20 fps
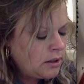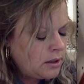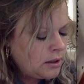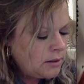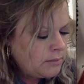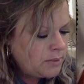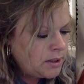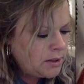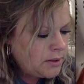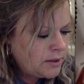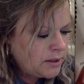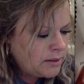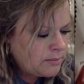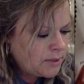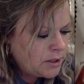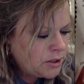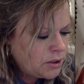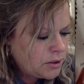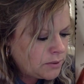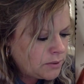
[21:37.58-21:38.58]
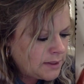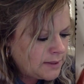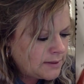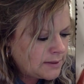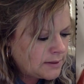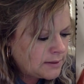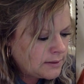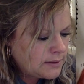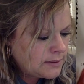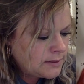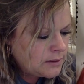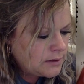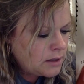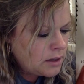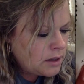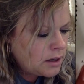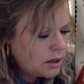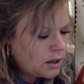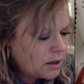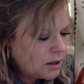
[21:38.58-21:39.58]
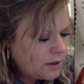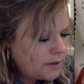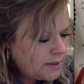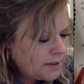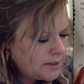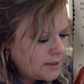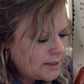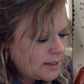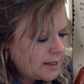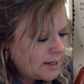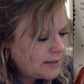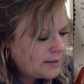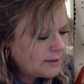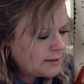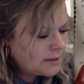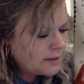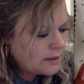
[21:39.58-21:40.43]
Look at my choices. On the desk,